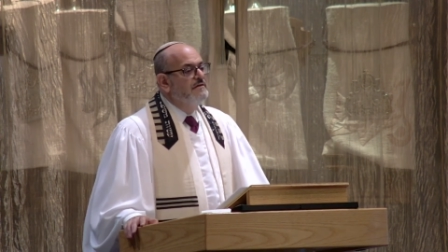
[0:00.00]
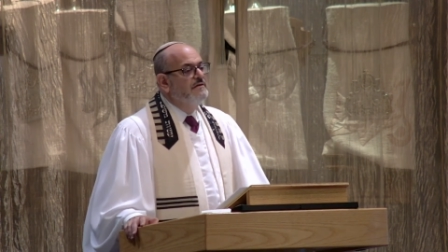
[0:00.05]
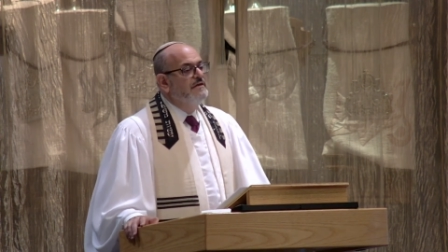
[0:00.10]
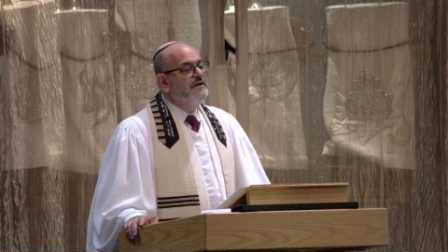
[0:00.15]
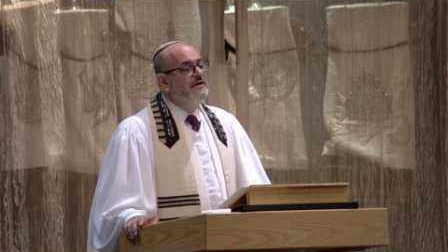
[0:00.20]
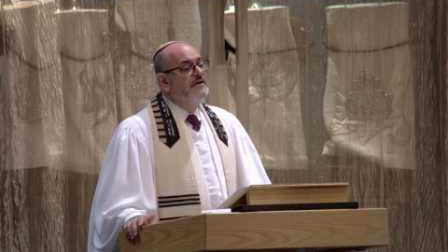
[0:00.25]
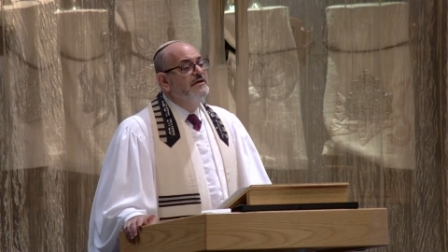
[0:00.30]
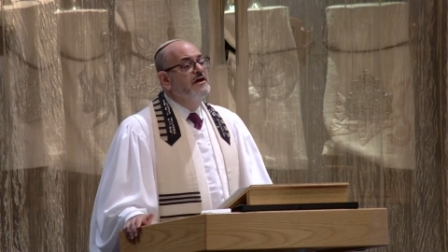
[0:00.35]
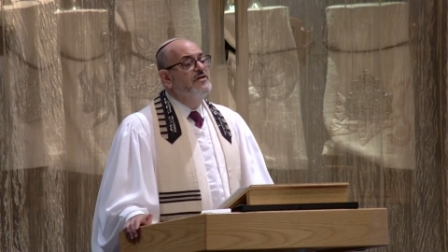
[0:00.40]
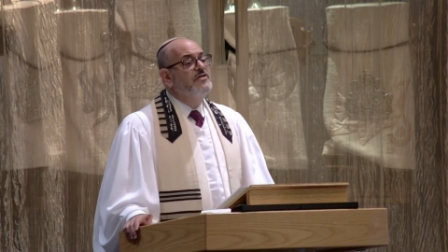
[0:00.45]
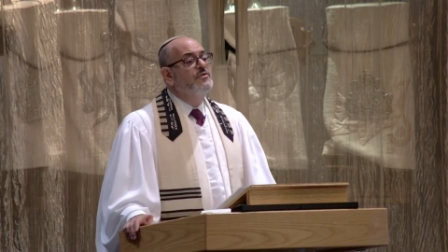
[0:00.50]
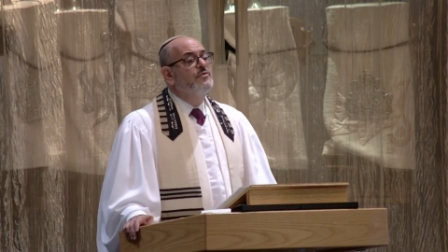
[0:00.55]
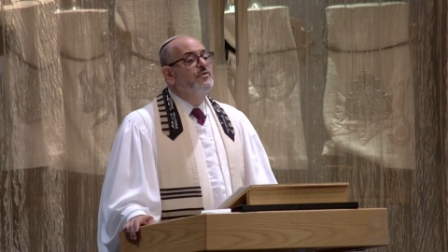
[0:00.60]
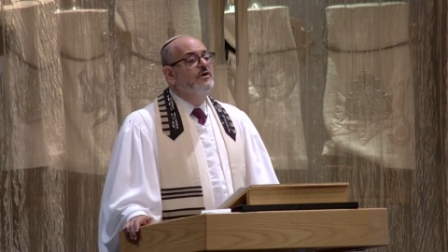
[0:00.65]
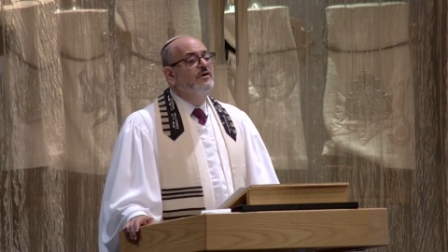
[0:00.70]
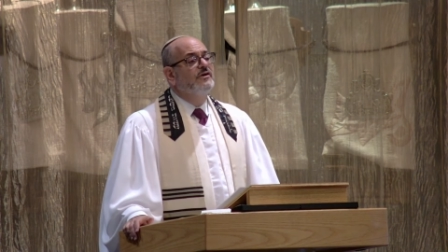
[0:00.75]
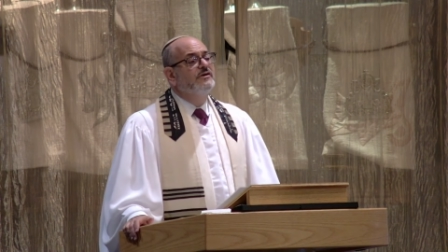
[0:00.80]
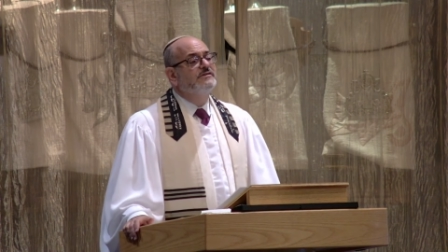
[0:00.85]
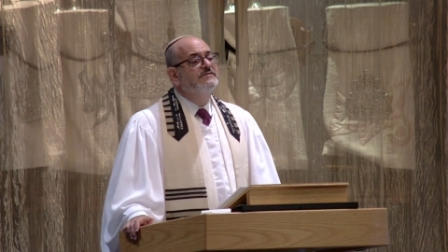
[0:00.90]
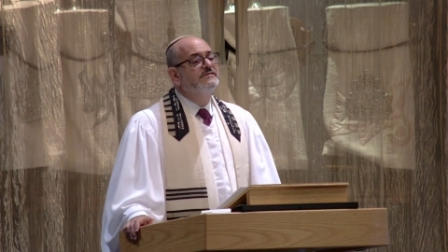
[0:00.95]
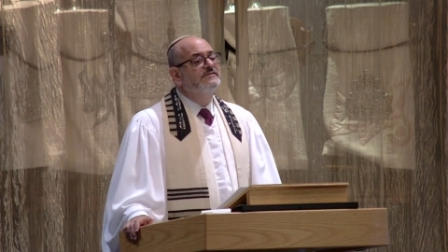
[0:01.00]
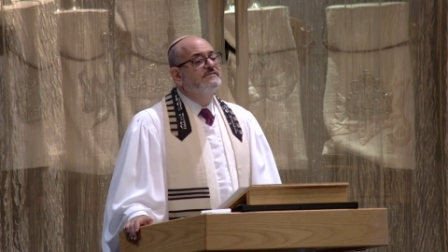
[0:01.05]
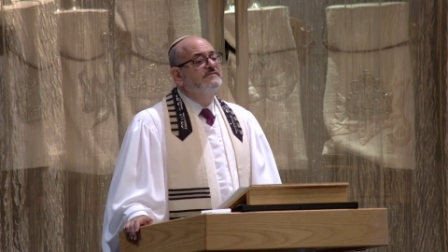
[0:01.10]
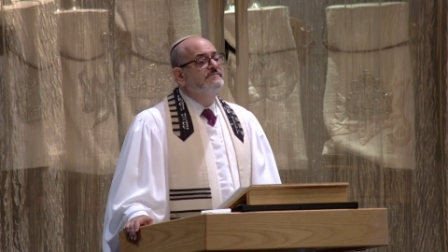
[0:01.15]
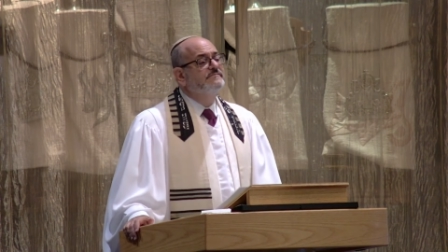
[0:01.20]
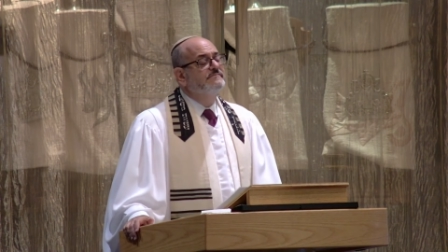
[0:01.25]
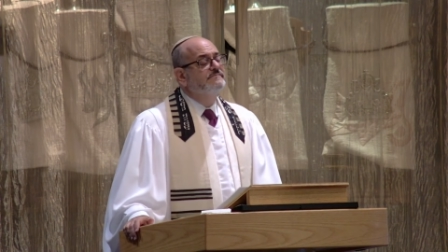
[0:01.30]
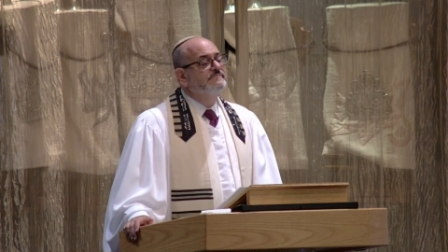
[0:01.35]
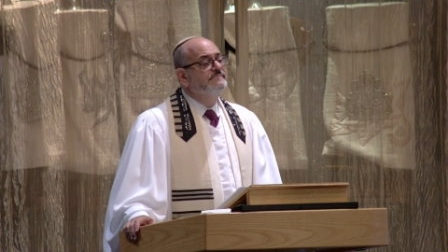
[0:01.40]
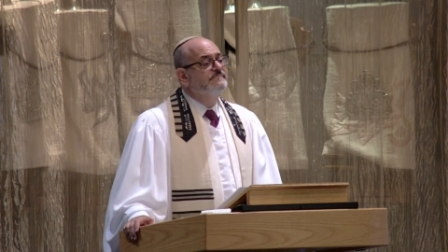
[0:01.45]
In other words,
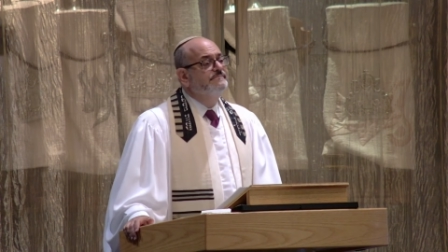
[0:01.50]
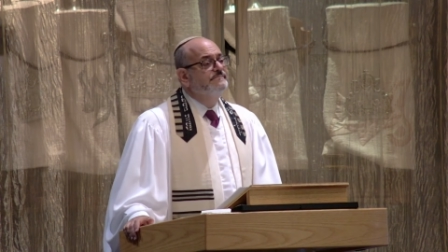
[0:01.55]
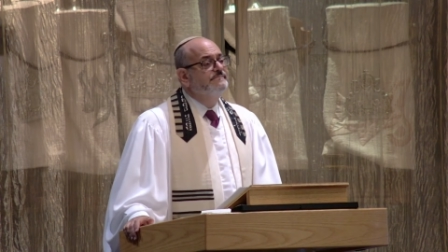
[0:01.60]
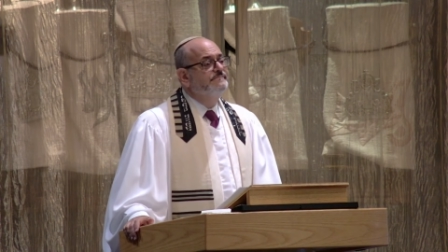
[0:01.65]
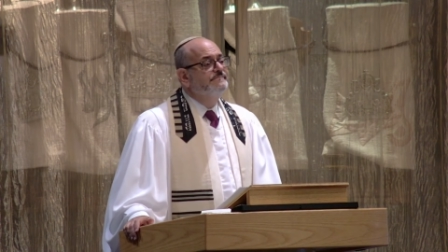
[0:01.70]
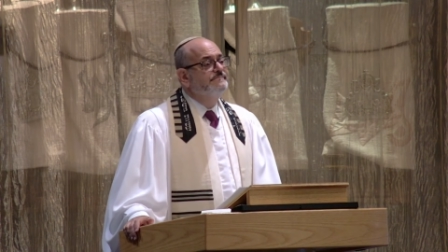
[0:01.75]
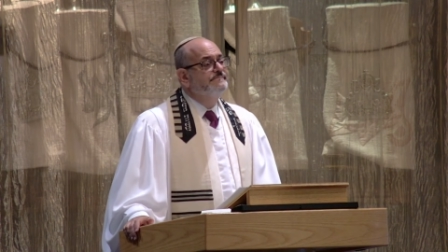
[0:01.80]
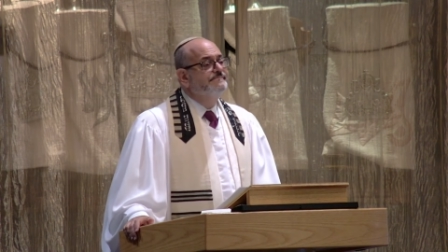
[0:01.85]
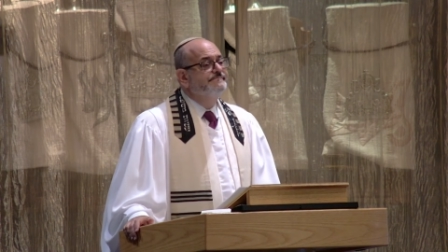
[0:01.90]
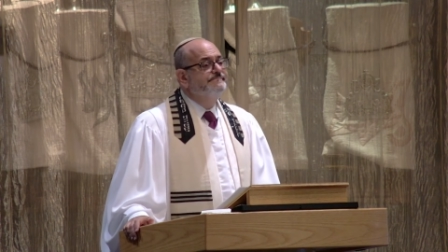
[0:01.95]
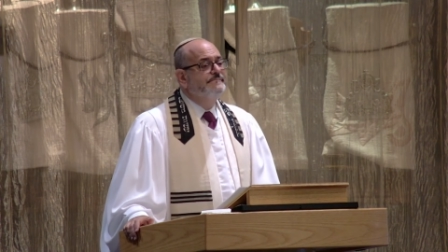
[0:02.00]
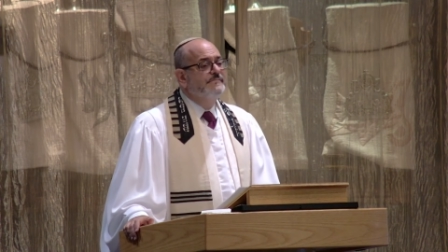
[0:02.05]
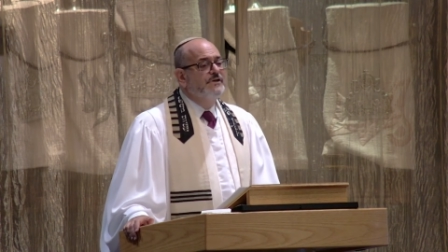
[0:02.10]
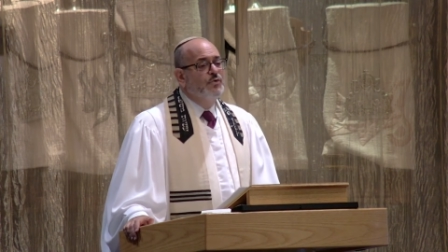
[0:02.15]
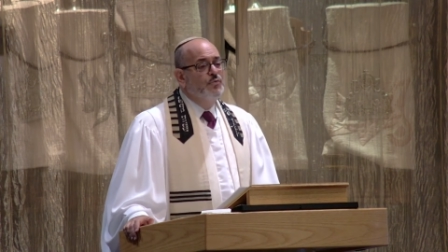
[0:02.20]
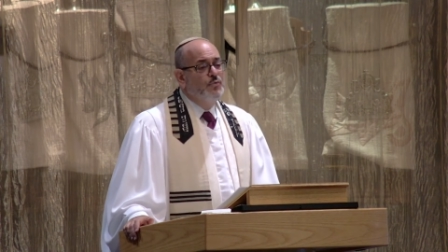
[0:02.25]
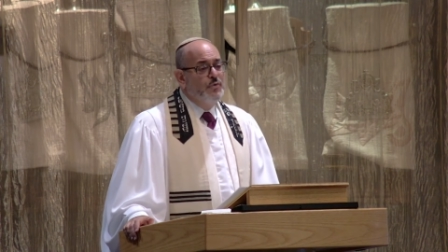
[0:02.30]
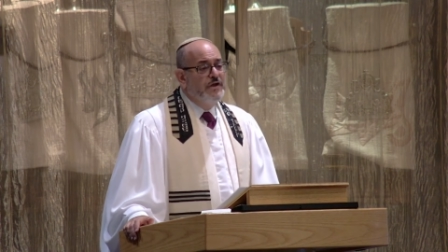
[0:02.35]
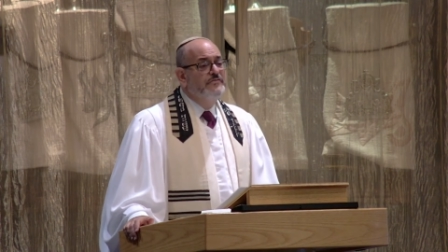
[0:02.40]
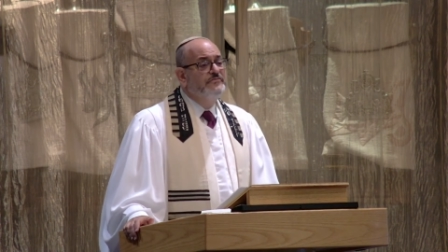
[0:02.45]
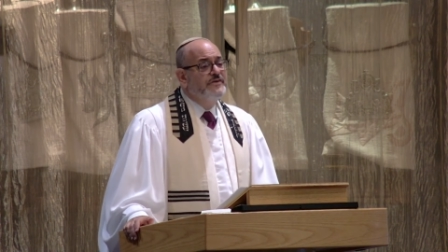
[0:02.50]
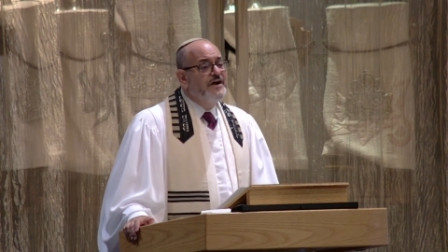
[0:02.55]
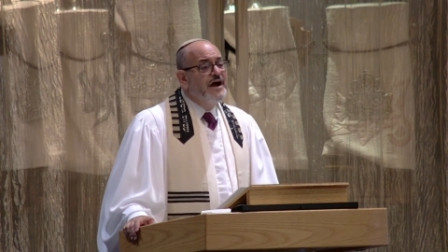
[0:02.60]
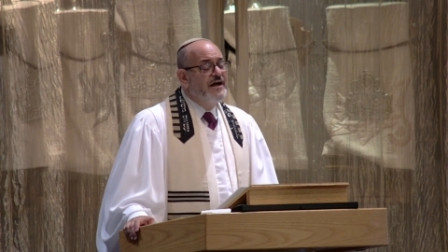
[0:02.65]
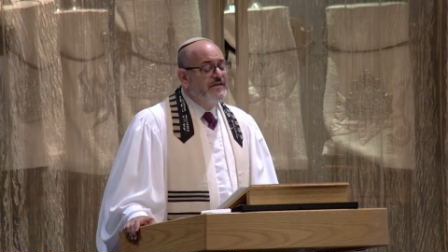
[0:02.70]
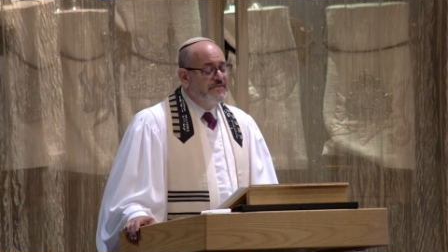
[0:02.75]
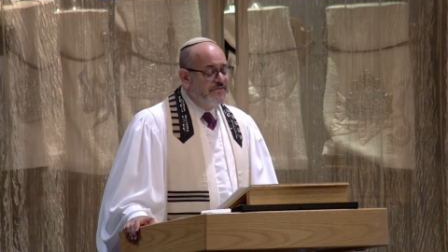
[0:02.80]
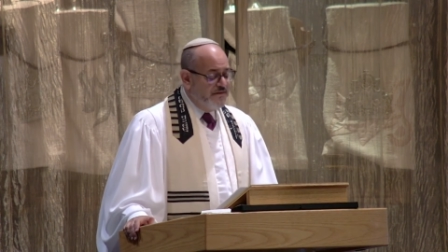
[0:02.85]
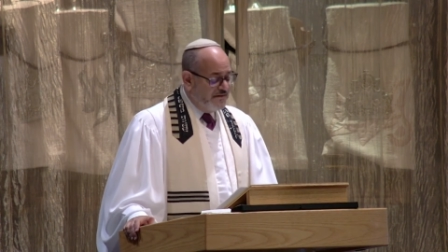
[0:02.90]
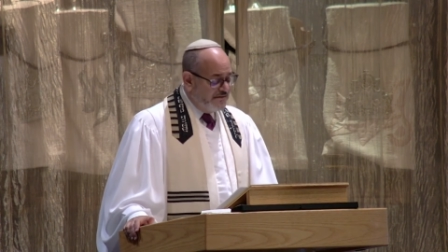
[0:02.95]
we've
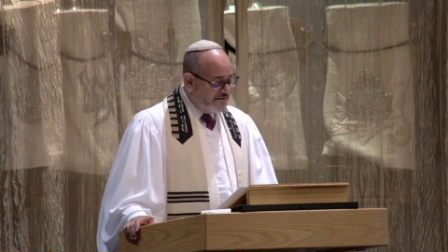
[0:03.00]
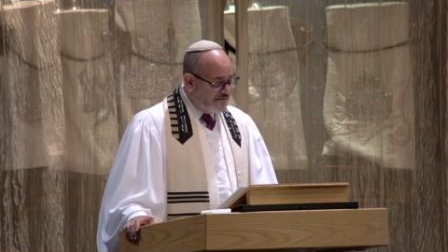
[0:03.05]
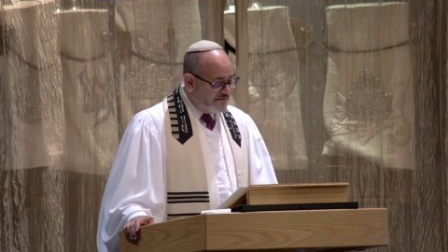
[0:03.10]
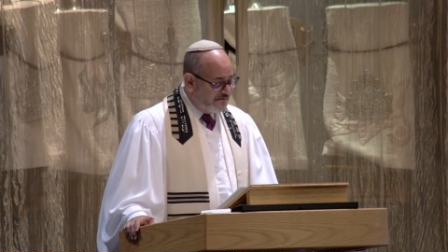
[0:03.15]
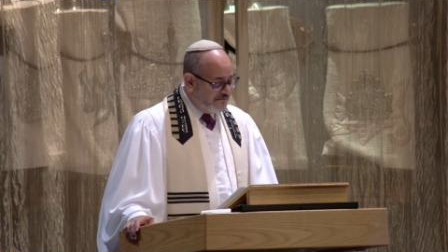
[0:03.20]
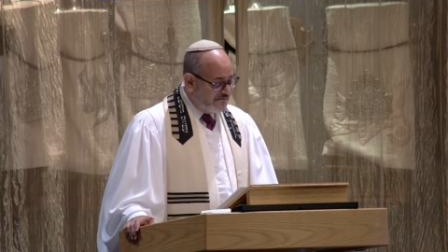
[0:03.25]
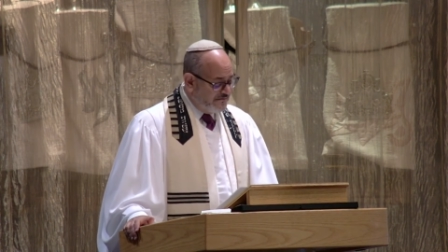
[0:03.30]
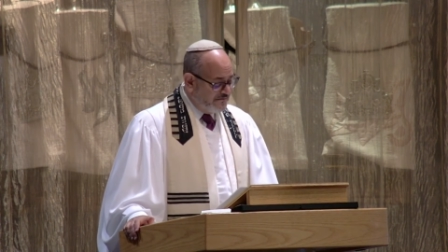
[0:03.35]
got this.